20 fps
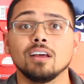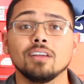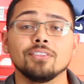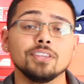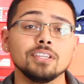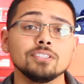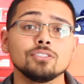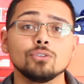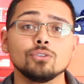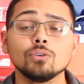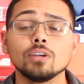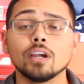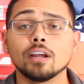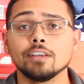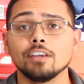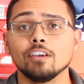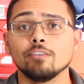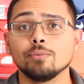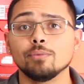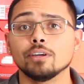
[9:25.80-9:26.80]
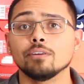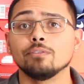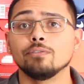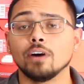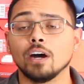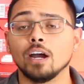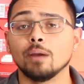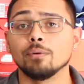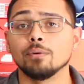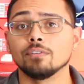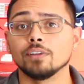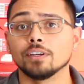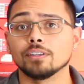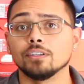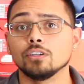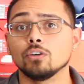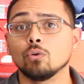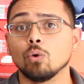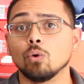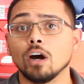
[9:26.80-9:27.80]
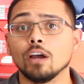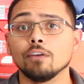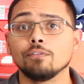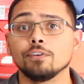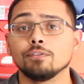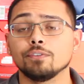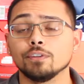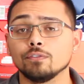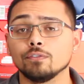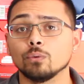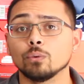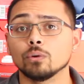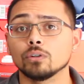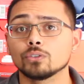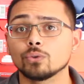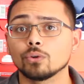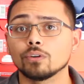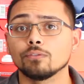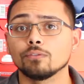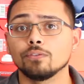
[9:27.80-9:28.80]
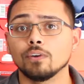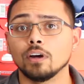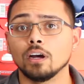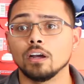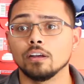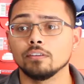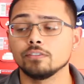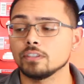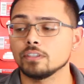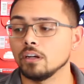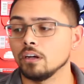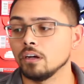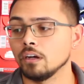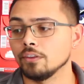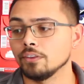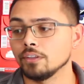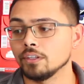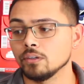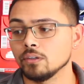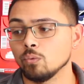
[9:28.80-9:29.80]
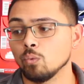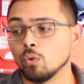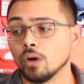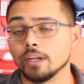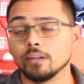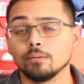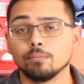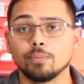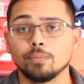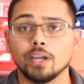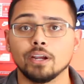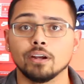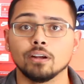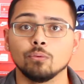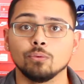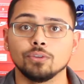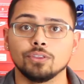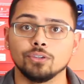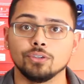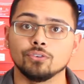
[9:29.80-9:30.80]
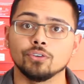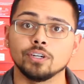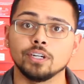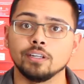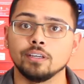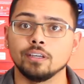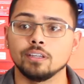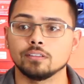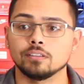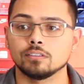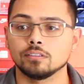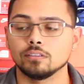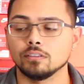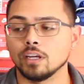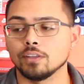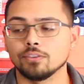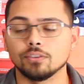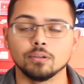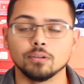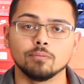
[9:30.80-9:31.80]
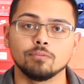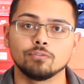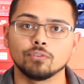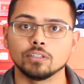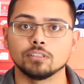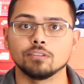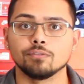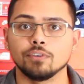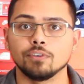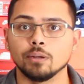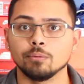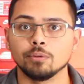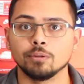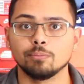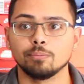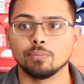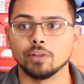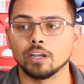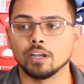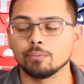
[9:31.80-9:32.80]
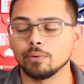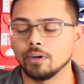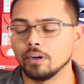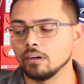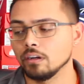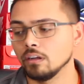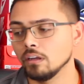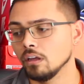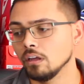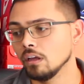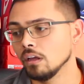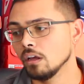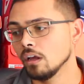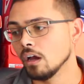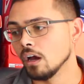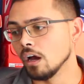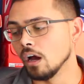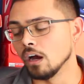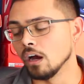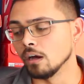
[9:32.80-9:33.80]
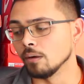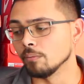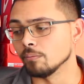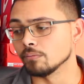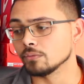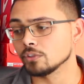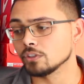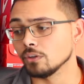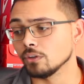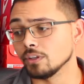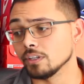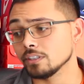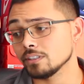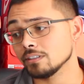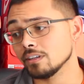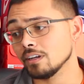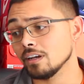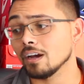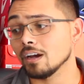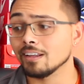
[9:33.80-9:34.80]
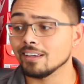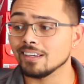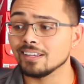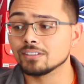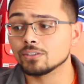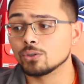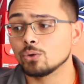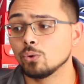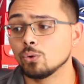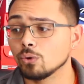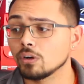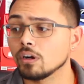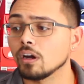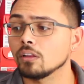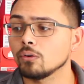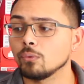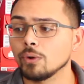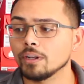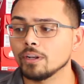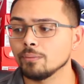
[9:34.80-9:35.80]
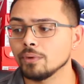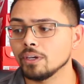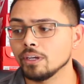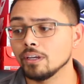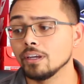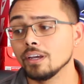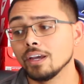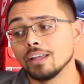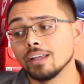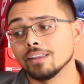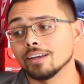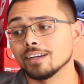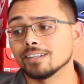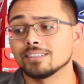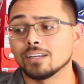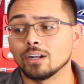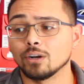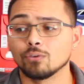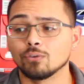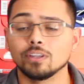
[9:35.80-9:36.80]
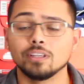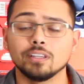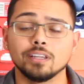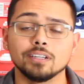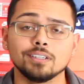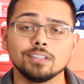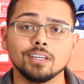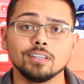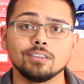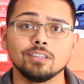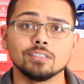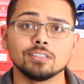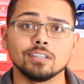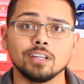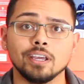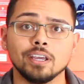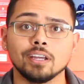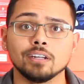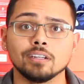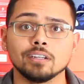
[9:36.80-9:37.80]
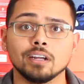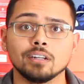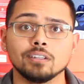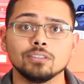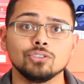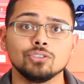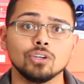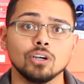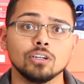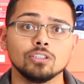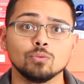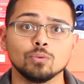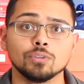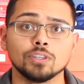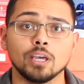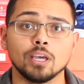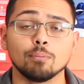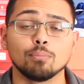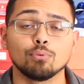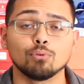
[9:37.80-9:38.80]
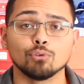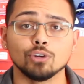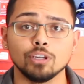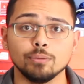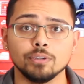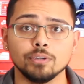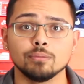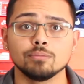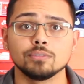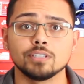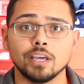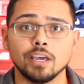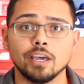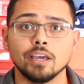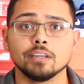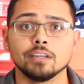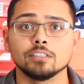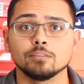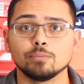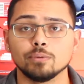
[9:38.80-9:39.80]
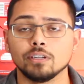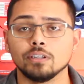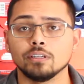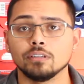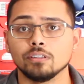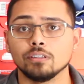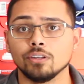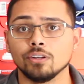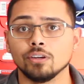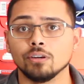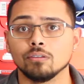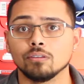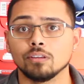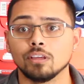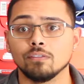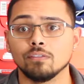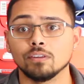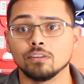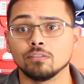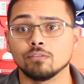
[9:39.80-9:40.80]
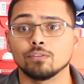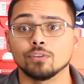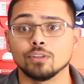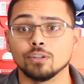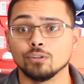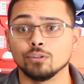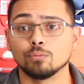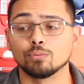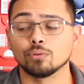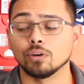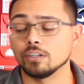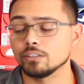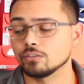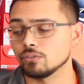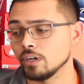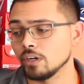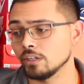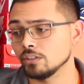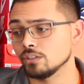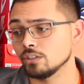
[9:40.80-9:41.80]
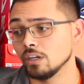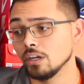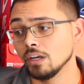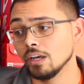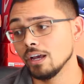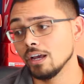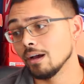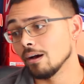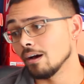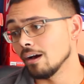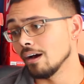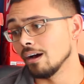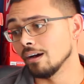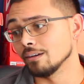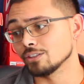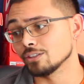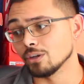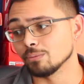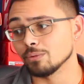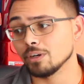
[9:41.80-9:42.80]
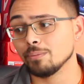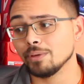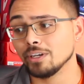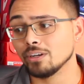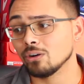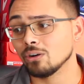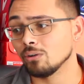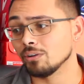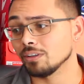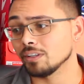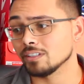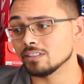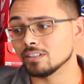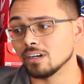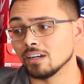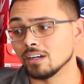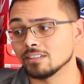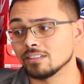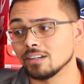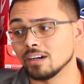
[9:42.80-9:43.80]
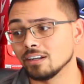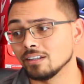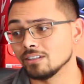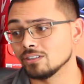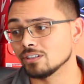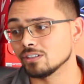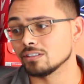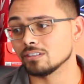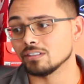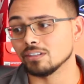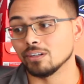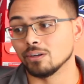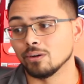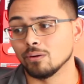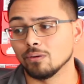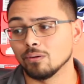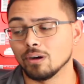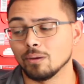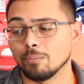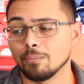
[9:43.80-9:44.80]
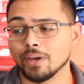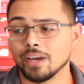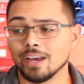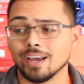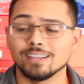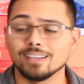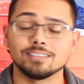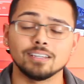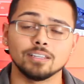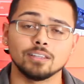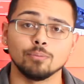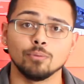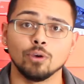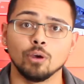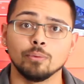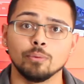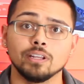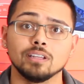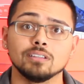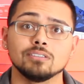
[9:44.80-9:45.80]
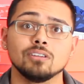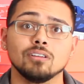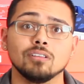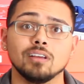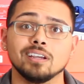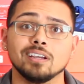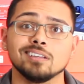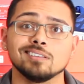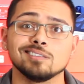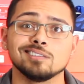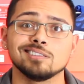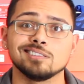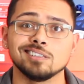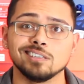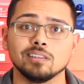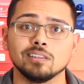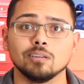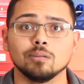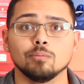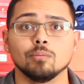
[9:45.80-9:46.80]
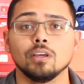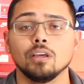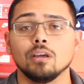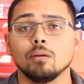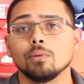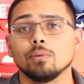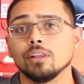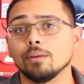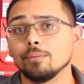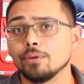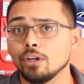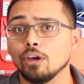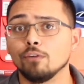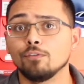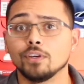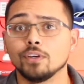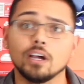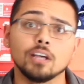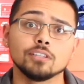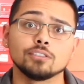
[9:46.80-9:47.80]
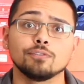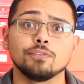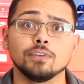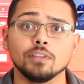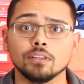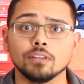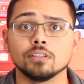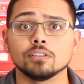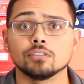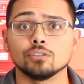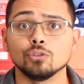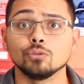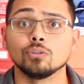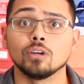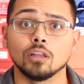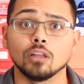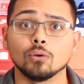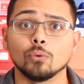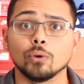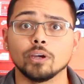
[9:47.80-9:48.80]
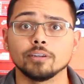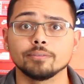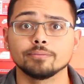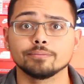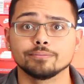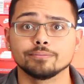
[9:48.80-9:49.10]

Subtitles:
These do kind of give me a vibe of like the Quad 54 Jordan 5s, the white pair with the green hits, not the Friends and Family black pair. So this kind of is a cool colorway to me. Like I said, I really like to get these in hand to kind of judge what that premium tag is being, given for the new price range. So I'm going to be calling these guys kind of just, a pass at the moment until I can see them. But let me know if you guys are feeling this new colorway.